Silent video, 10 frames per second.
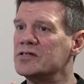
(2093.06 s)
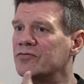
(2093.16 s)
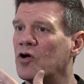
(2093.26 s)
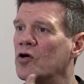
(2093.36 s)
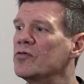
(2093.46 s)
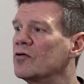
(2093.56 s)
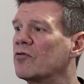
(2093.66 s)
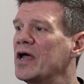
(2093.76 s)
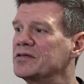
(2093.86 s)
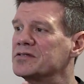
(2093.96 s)
guys have earned the
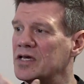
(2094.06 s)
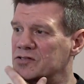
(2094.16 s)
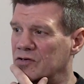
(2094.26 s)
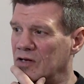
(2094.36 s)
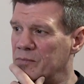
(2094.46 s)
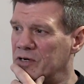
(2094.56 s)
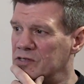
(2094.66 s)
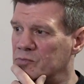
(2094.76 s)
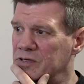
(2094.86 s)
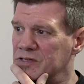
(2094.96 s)
right to take certain
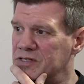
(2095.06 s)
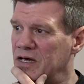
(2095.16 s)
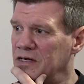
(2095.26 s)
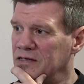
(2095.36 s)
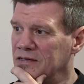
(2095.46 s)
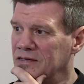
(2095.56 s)
liberties, wouldn't you say?